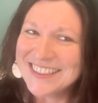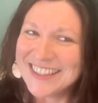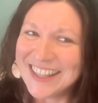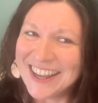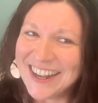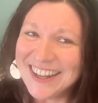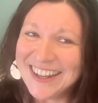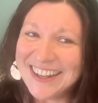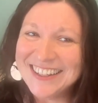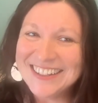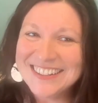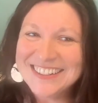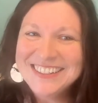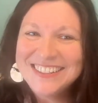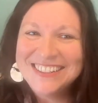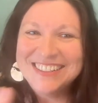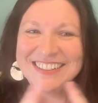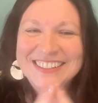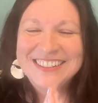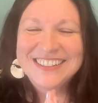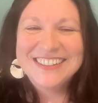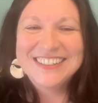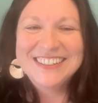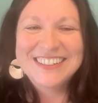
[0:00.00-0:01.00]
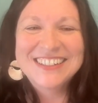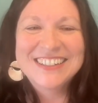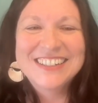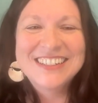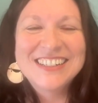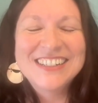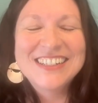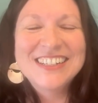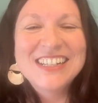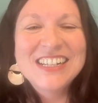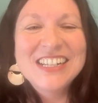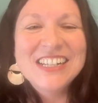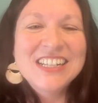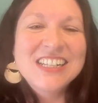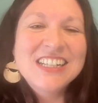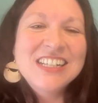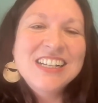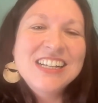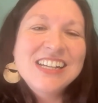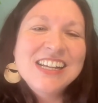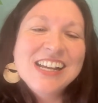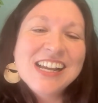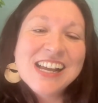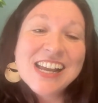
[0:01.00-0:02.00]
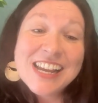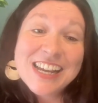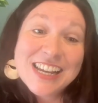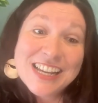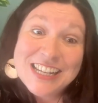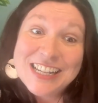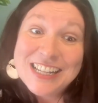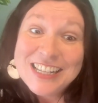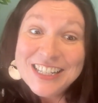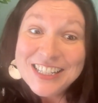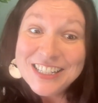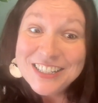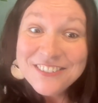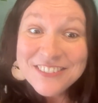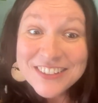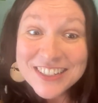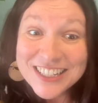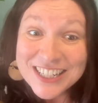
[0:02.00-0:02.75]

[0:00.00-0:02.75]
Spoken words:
that? It can even